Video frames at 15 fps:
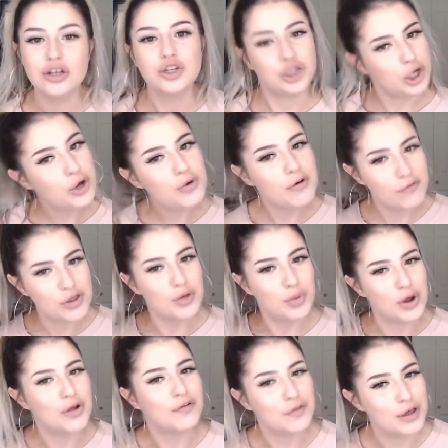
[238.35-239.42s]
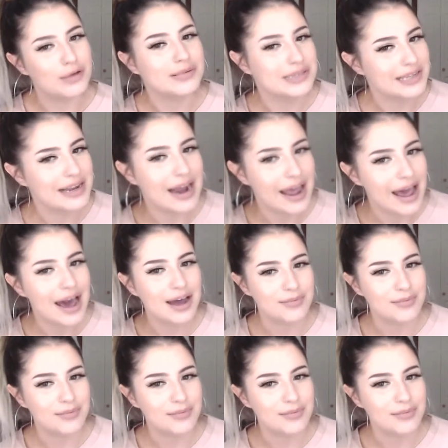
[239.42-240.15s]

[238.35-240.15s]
two of the perfumes that I had